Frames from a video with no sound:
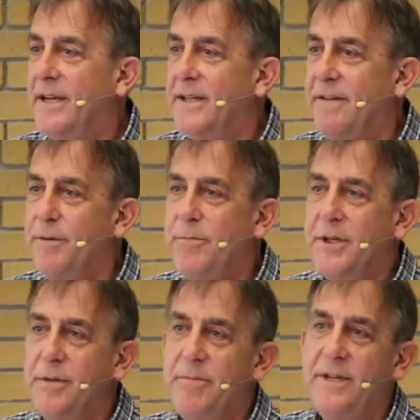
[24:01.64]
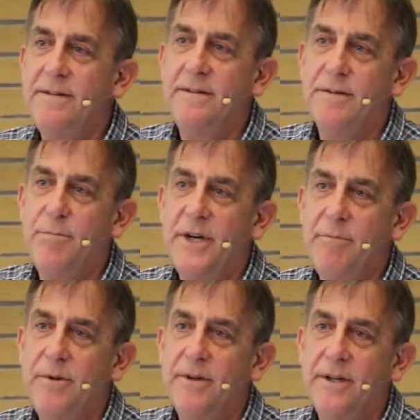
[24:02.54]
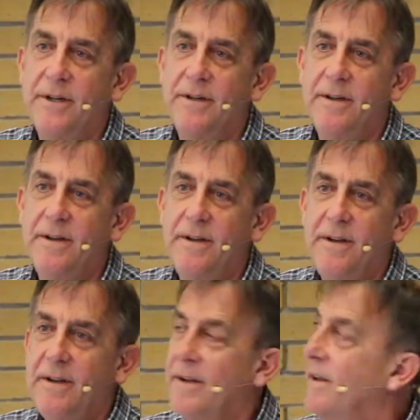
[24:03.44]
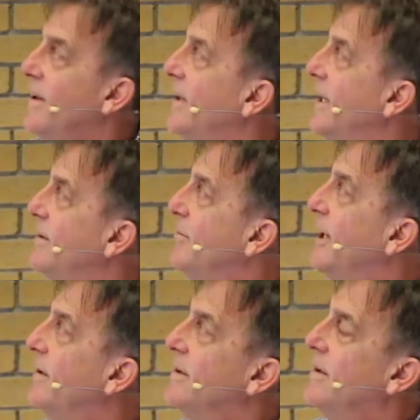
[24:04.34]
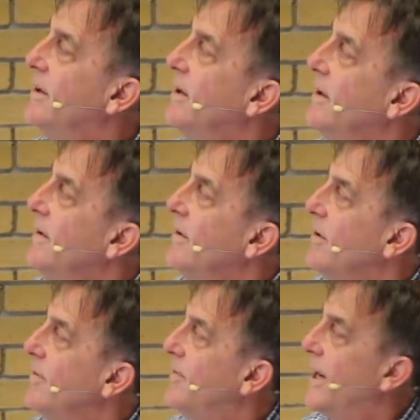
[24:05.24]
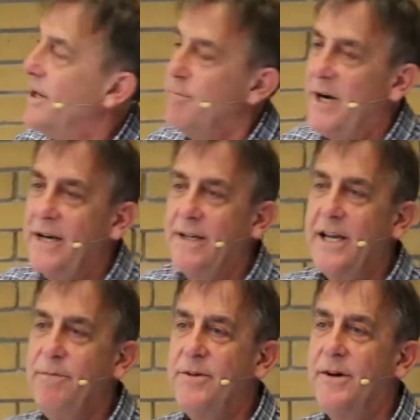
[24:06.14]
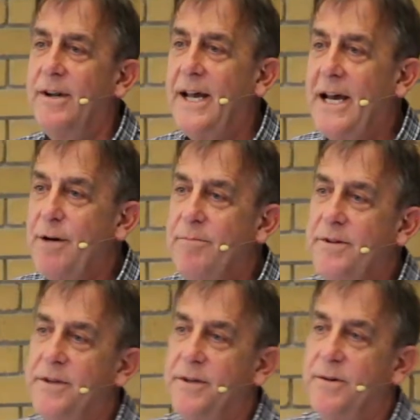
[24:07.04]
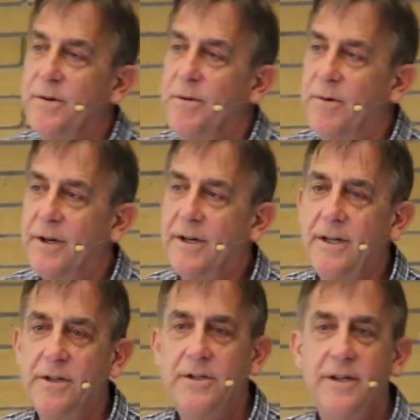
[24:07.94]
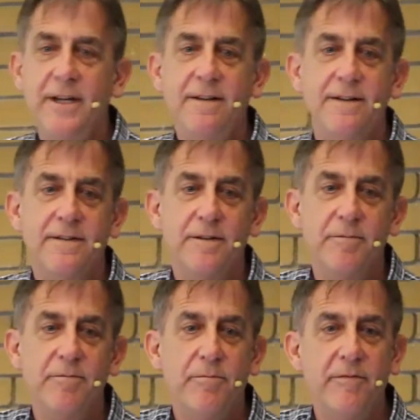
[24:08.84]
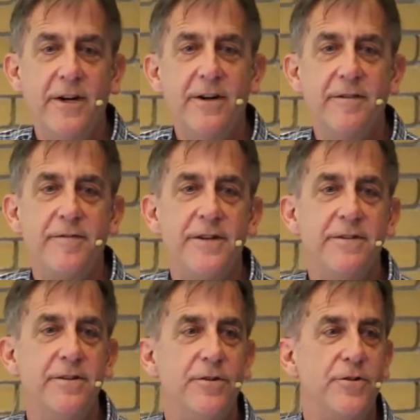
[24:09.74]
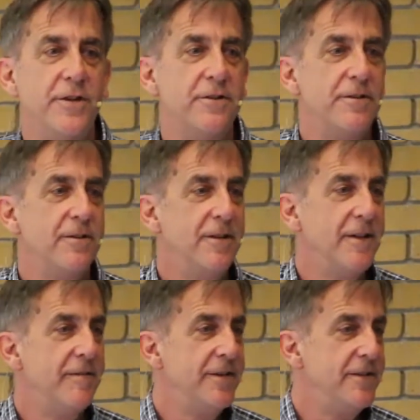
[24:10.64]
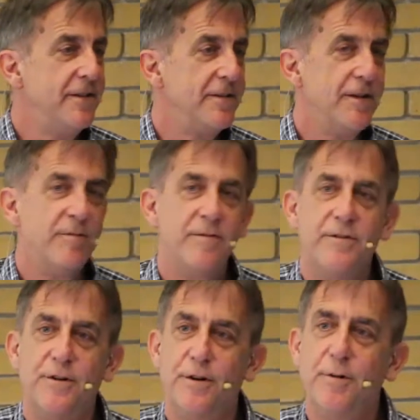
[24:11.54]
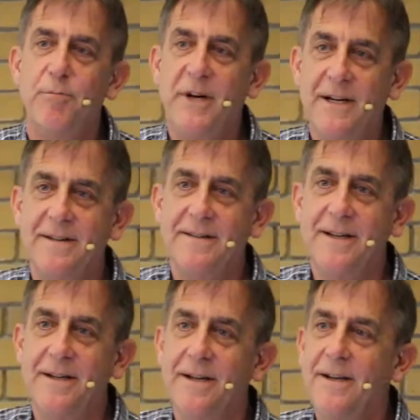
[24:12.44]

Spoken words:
11 million pieces of bread per year. That's Mel. Fata Ahmad came to our lab to work on cookies as a very efficient nutritional delivery system for Pakistan.